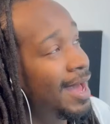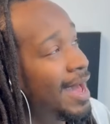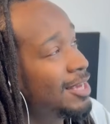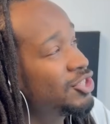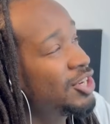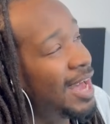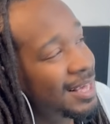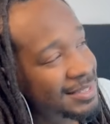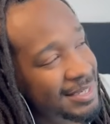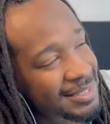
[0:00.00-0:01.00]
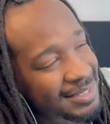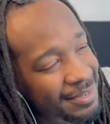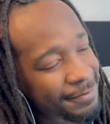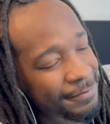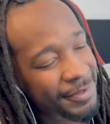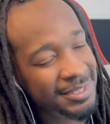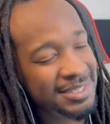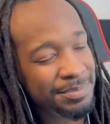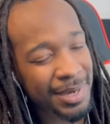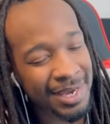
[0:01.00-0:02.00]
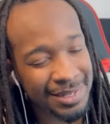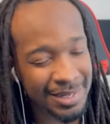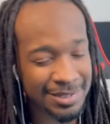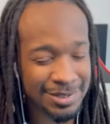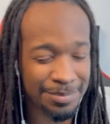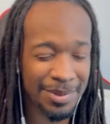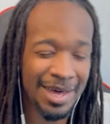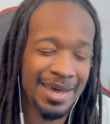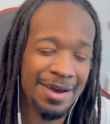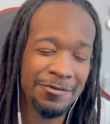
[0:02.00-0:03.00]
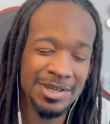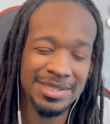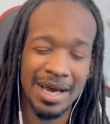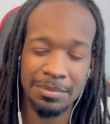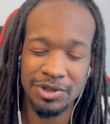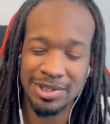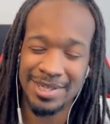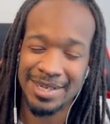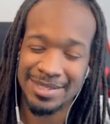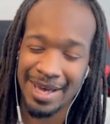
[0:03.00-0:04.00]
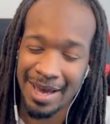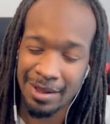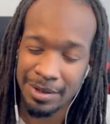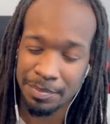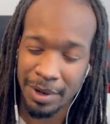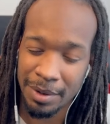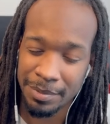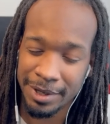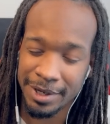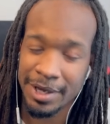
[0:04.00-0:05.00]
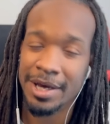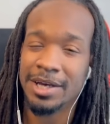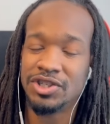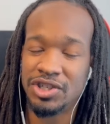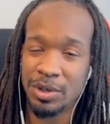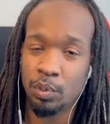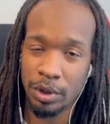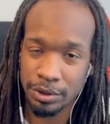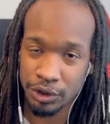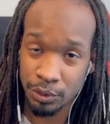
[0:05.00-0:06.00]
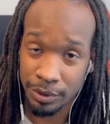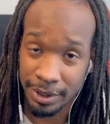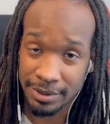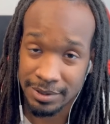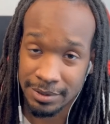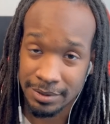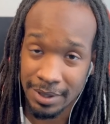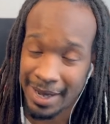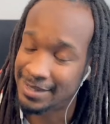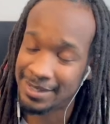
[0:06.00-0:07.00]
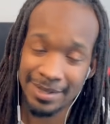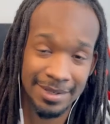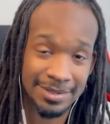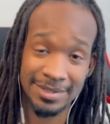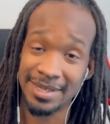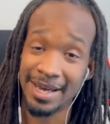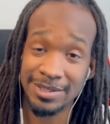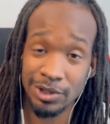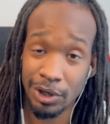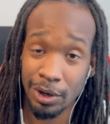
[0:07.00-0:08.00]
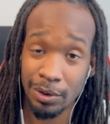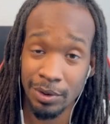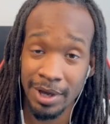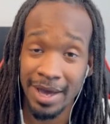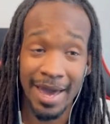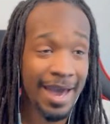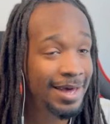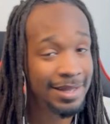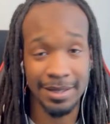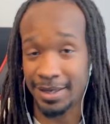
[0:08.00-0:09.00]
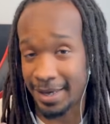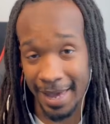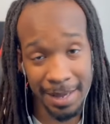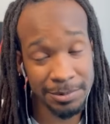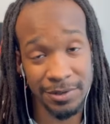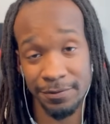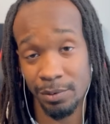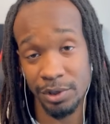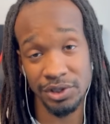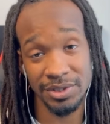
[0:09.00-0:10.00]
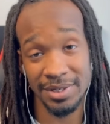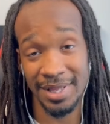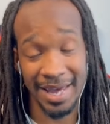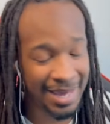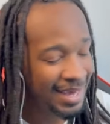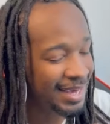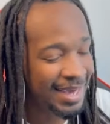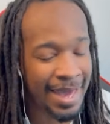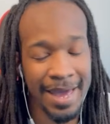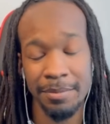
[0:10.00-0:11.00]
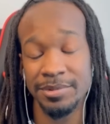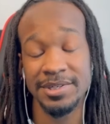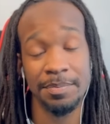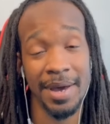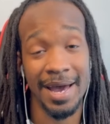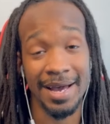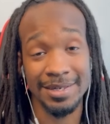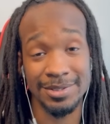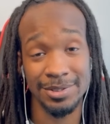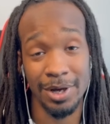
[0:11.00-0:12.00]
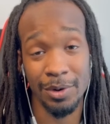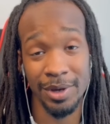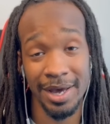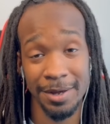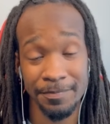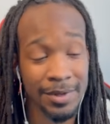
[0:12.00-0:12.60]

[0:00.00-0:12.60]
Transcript: She has this defense mechanism that every time she takes an L in public, she will do this. I said this days ago, and it came to fruition today. It came to pass, okay?